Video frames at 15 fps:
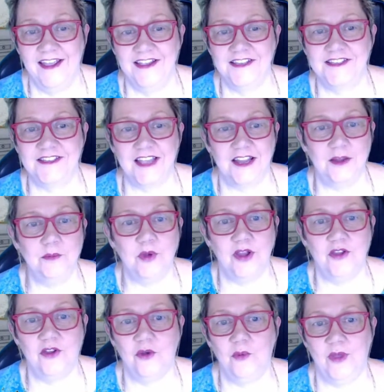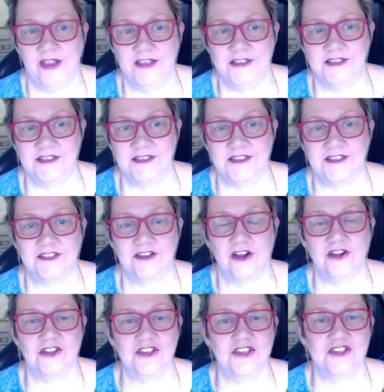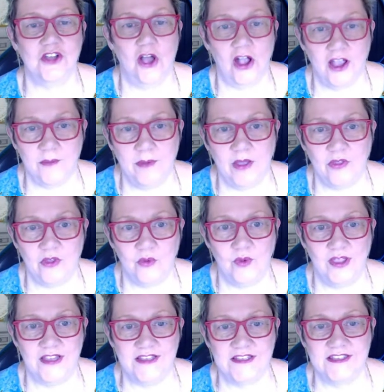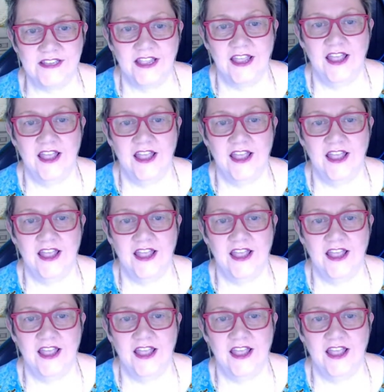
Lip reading: Celebrate your wins, start to talk about the wins.